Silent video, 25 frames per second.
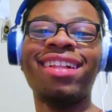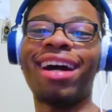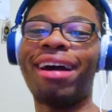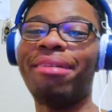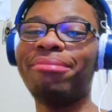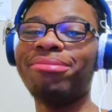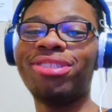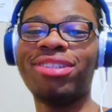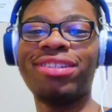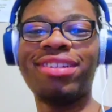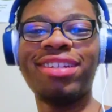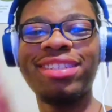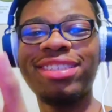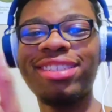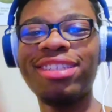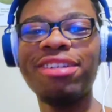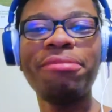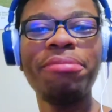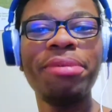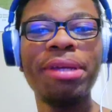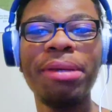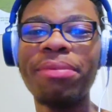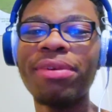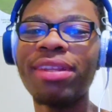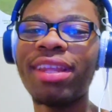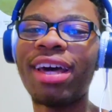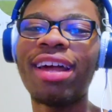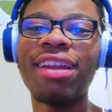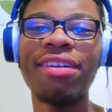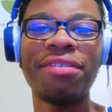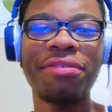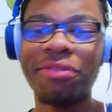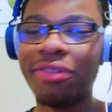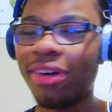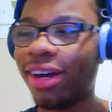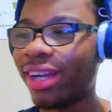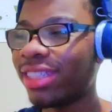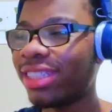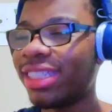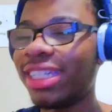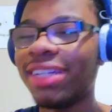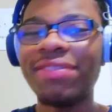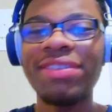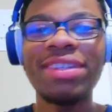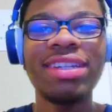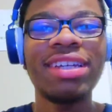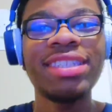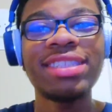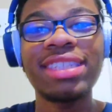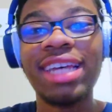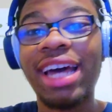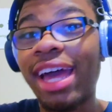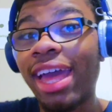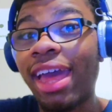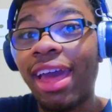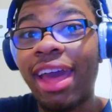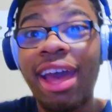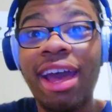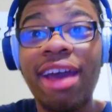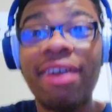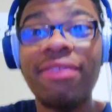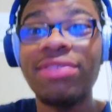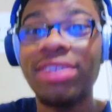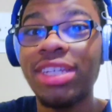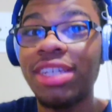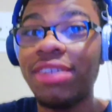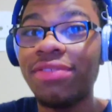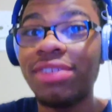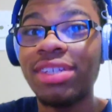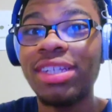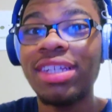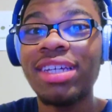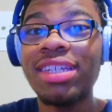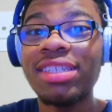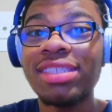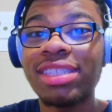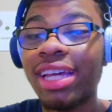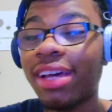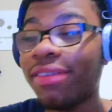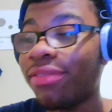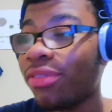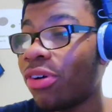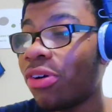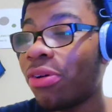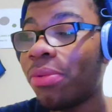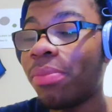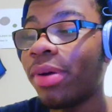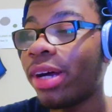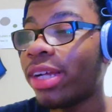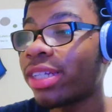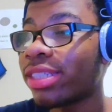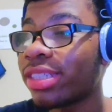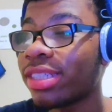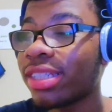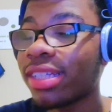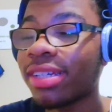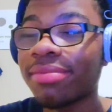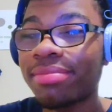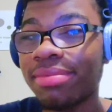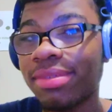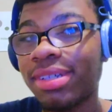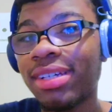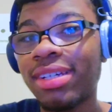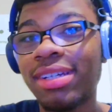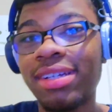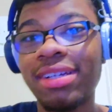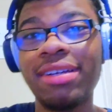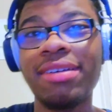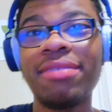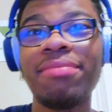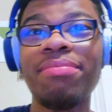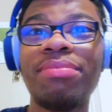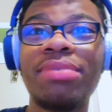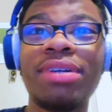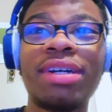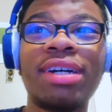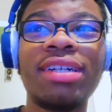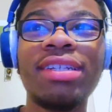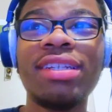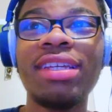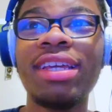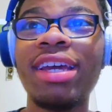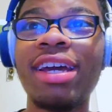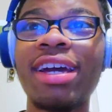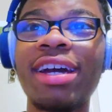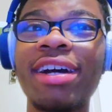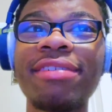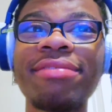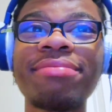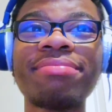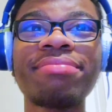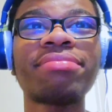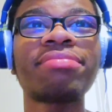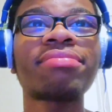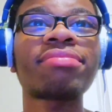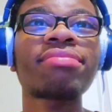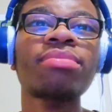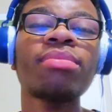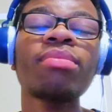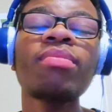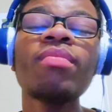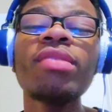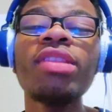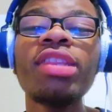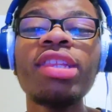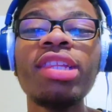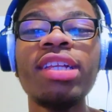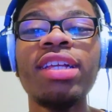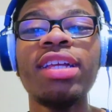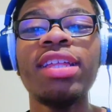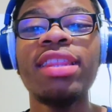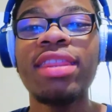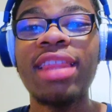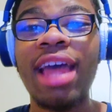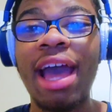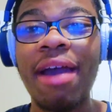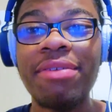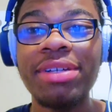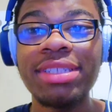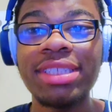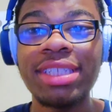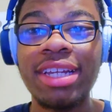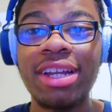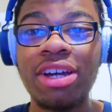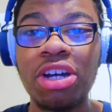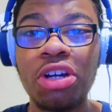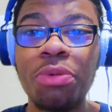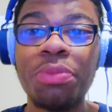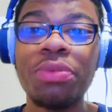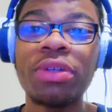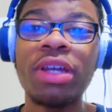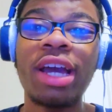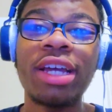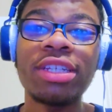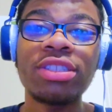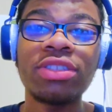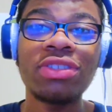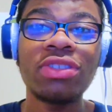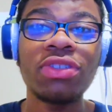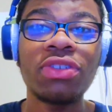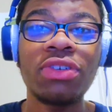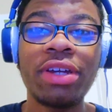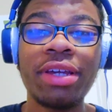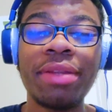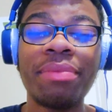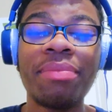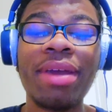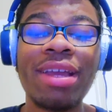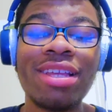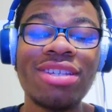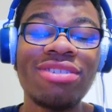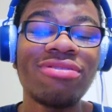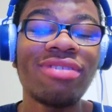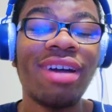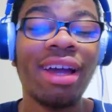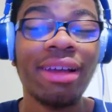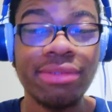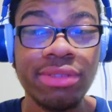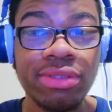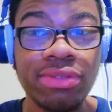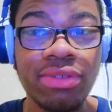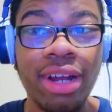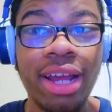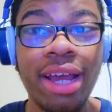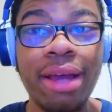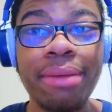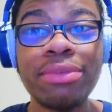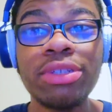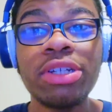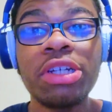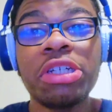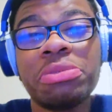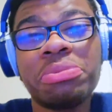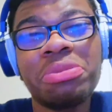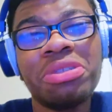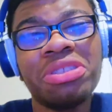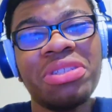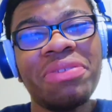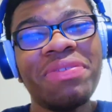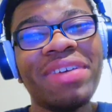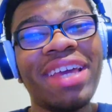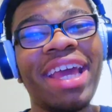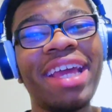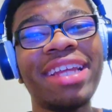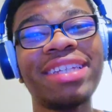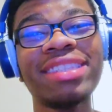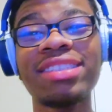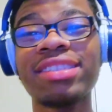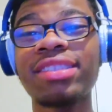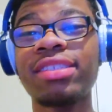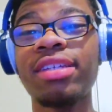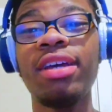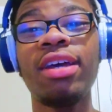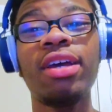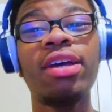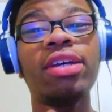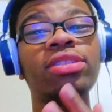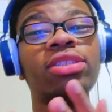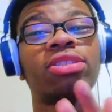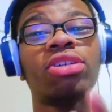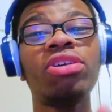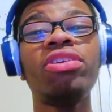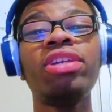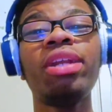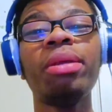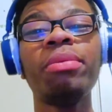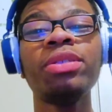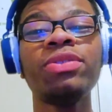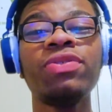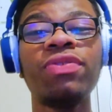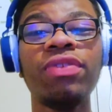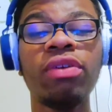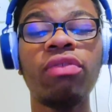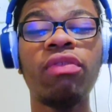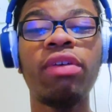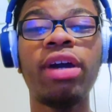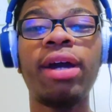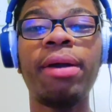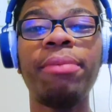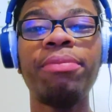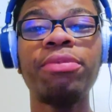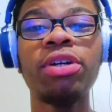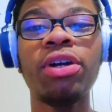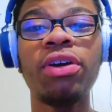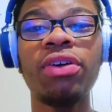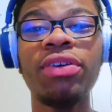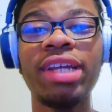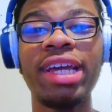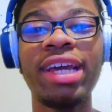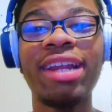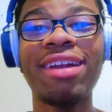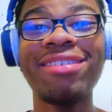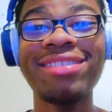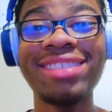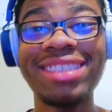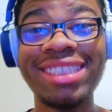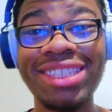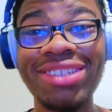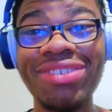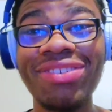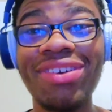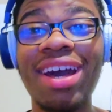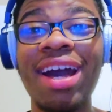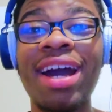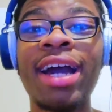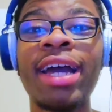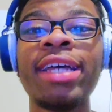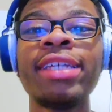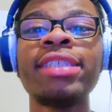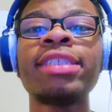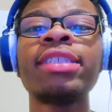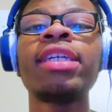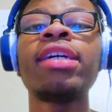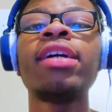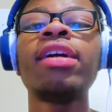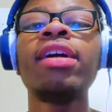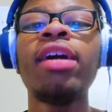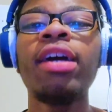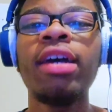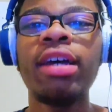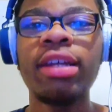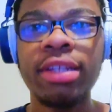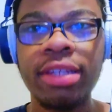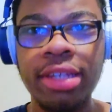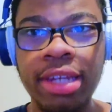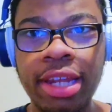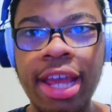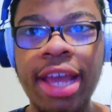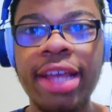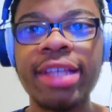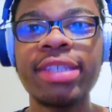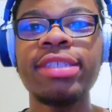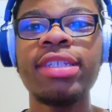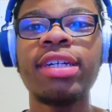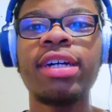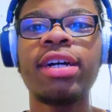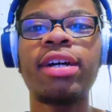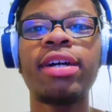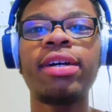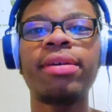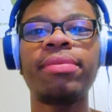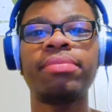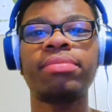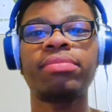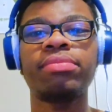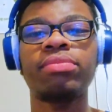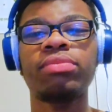I'm sure there's still people that watch DVDs. I have DVDs, I have a whole bunch of them, but yeah. That was it. I hope you guys enjoyed. Make sure you like, subscribe, turn on post notifications so you never miss my upload, and I'll see you guys next time.